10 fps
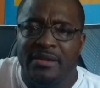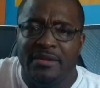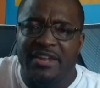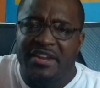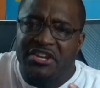
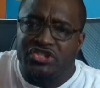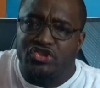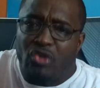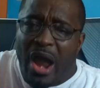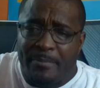than this
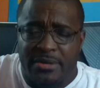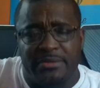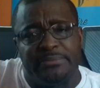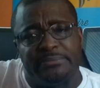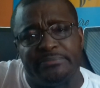drama,
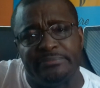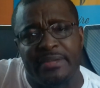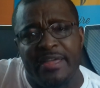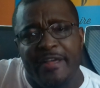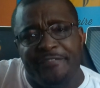
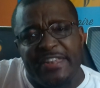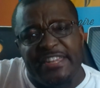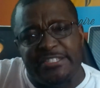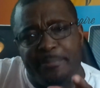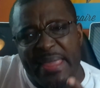than
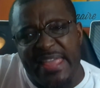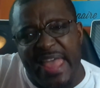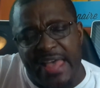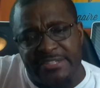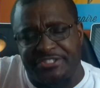this
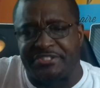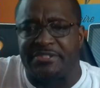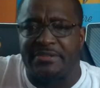BS.